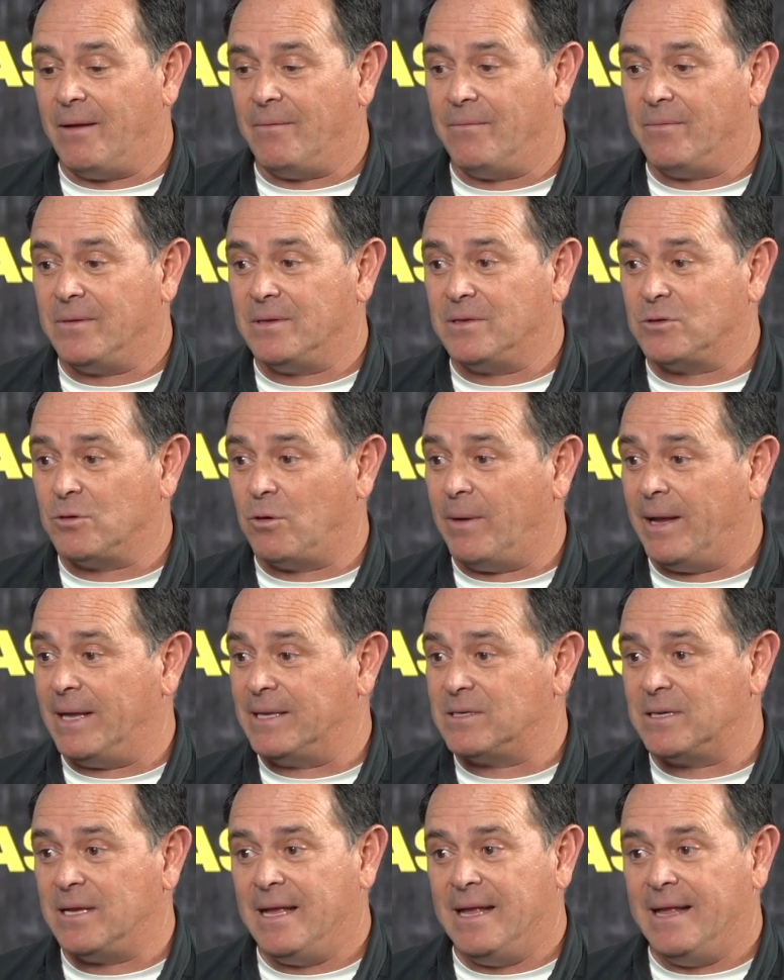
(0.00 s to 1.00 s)
So
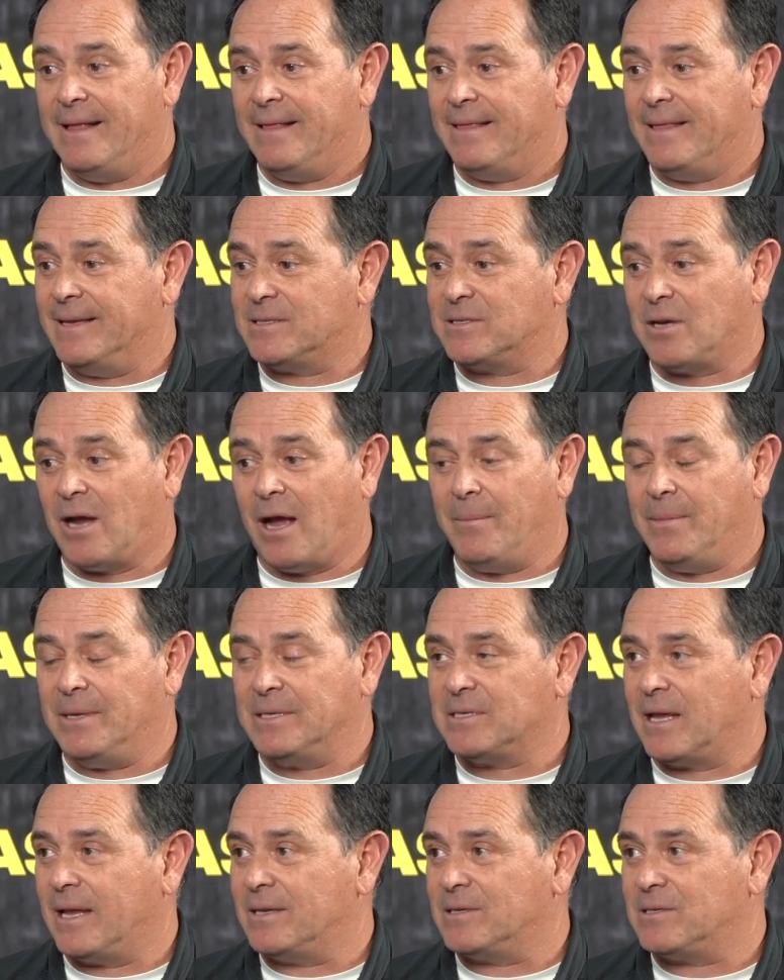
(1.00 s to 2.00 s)
this job
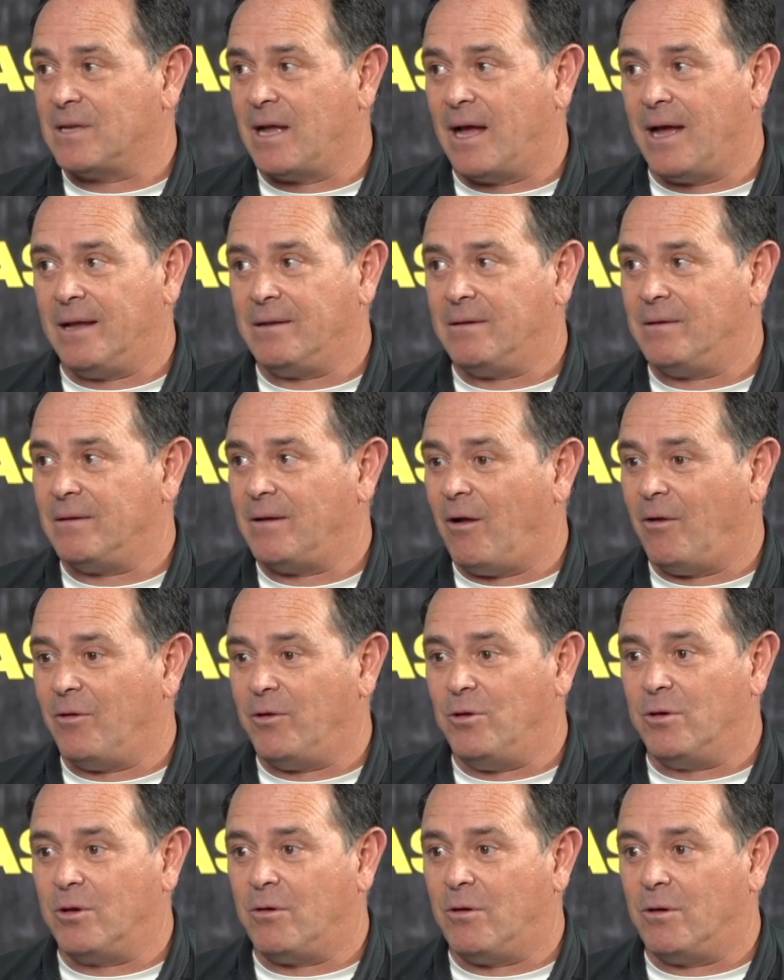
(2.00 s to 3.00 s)
it's not all
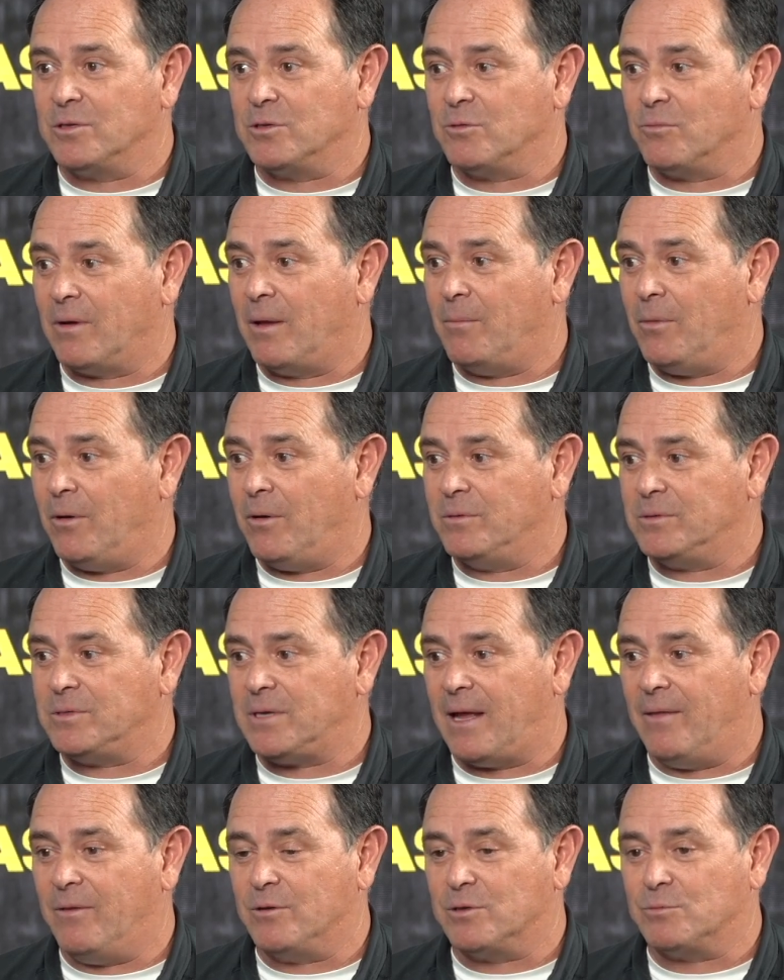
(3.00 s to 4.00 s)
unicorns and
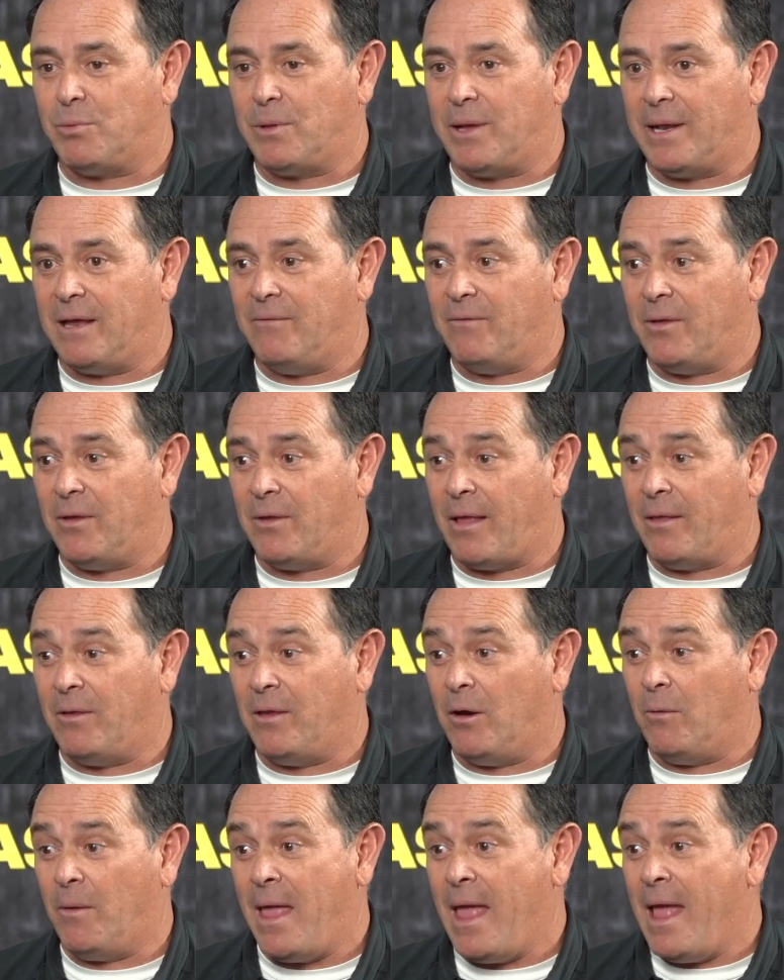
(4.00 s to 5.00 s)
rainbows, and there's plenty of,
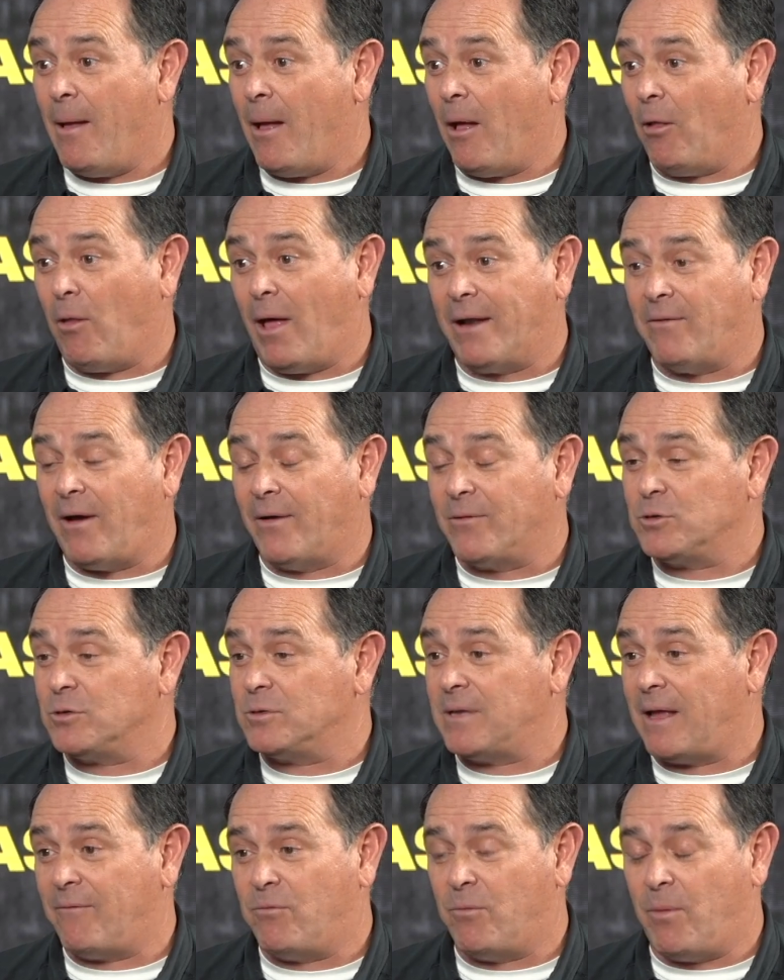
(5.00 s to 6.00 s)
and a lot of
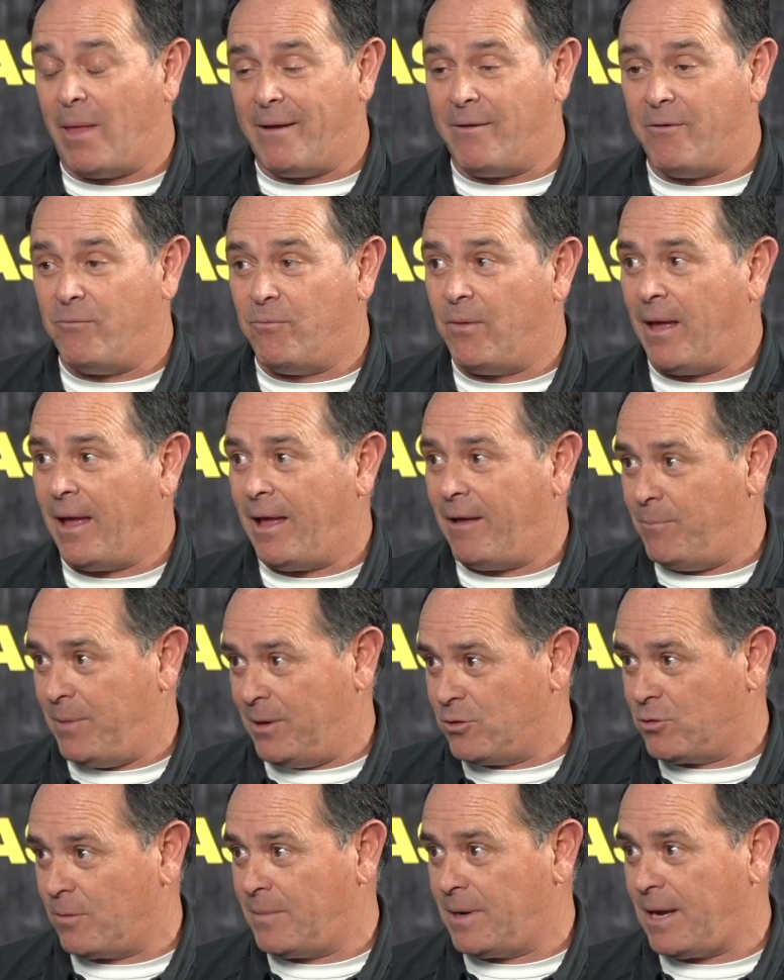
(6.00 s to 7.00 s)
officers that have
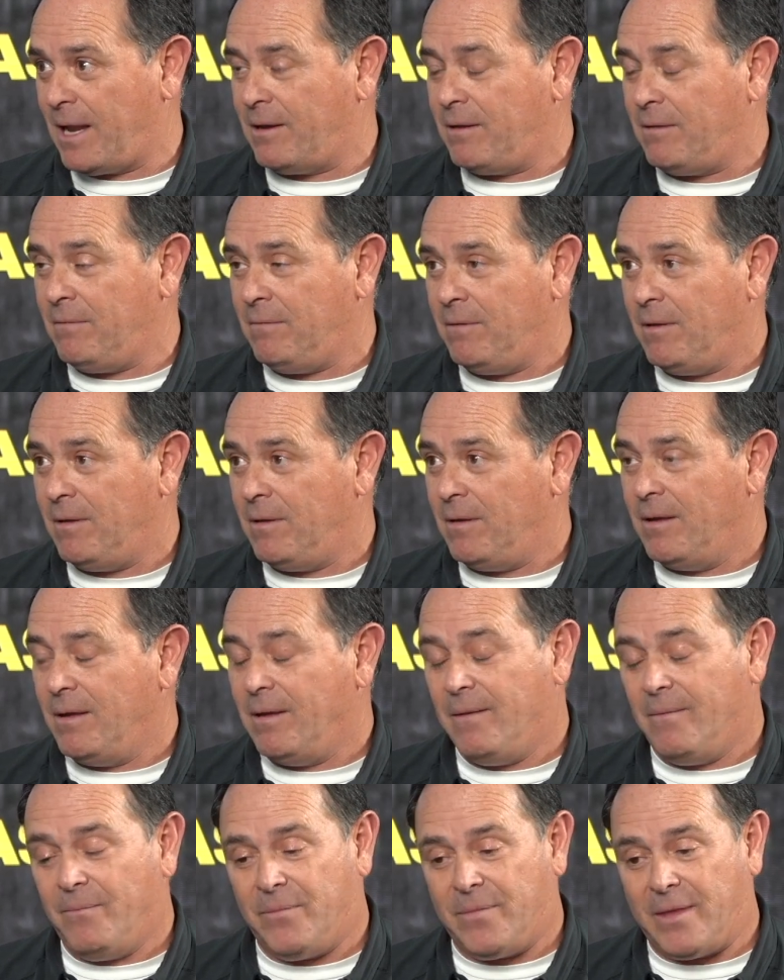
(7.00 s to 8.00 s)
been terminated.
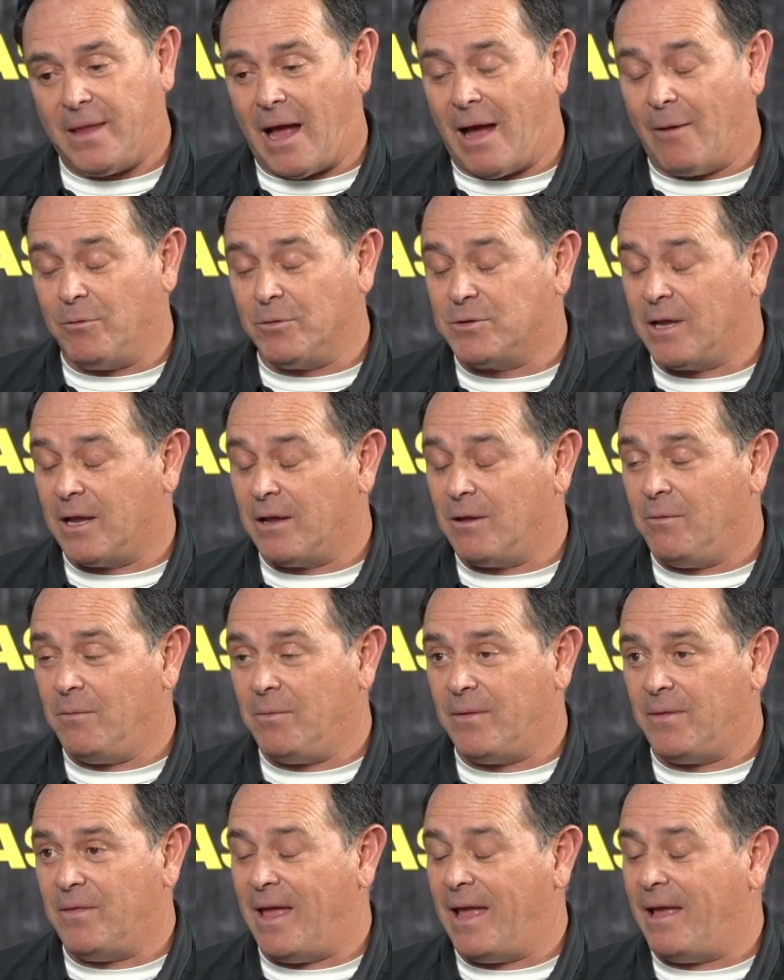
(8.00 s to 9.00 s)
I will tell you,
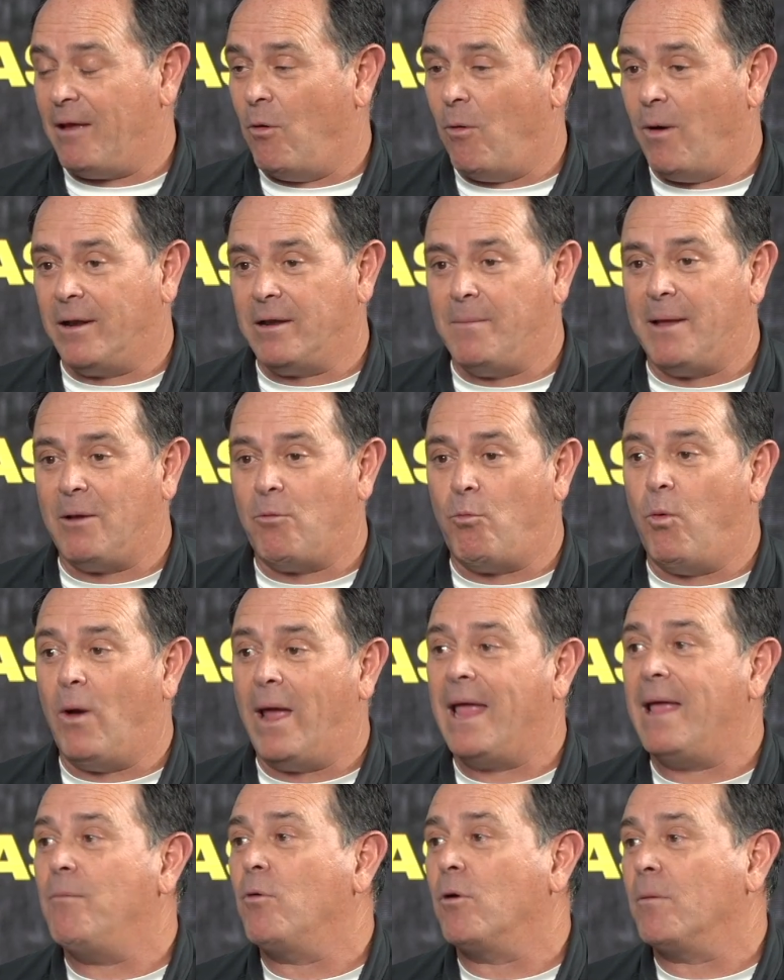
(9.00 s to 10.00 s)
they go on to make
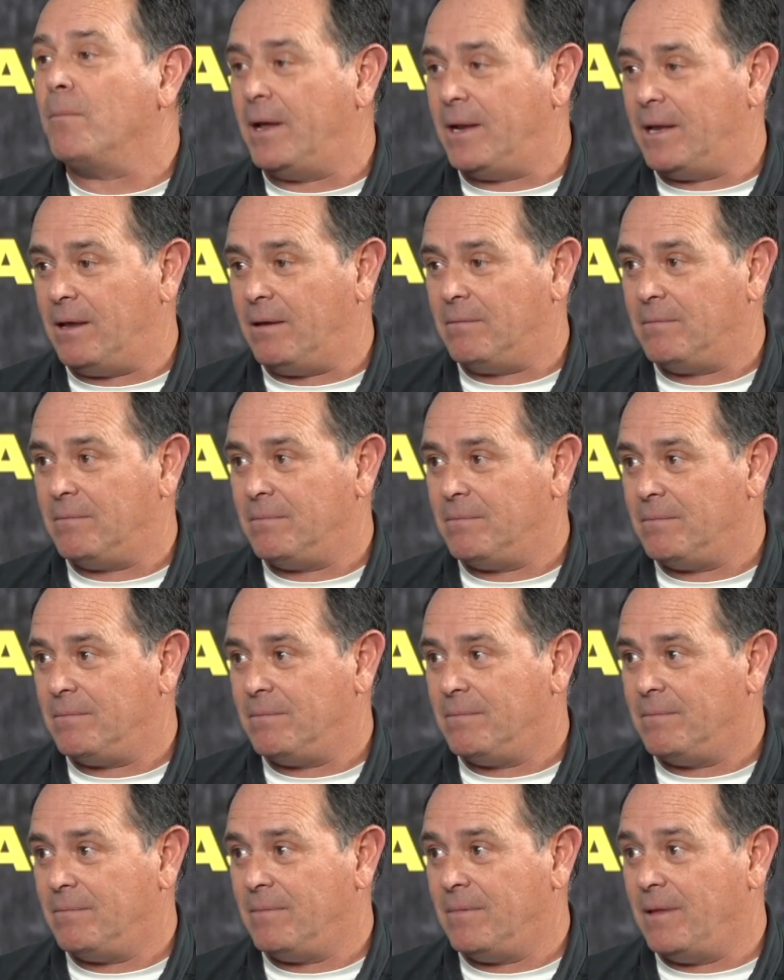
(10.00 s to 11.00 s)
way more money.
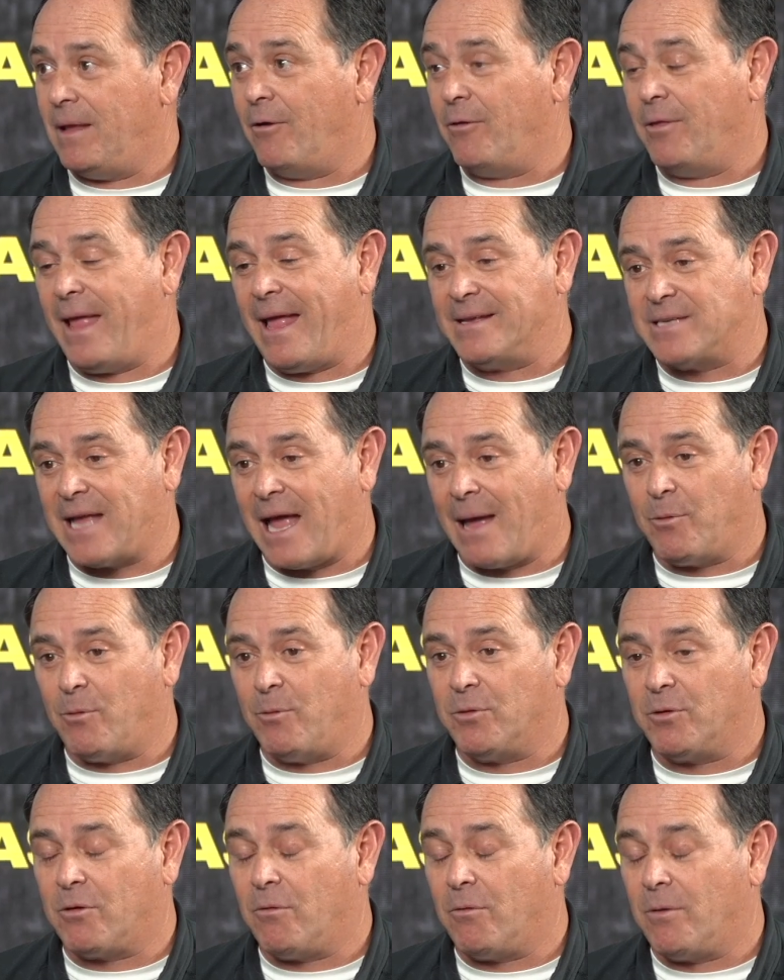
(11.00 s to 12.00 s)
Are they as happy
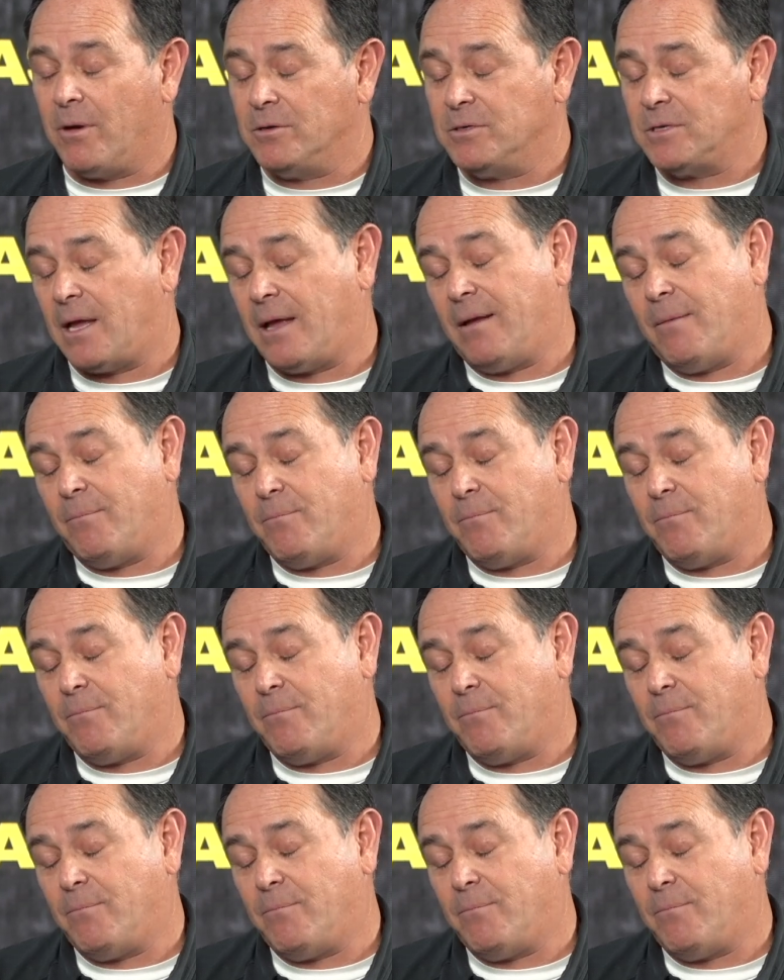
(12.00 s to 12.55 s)
with their careers?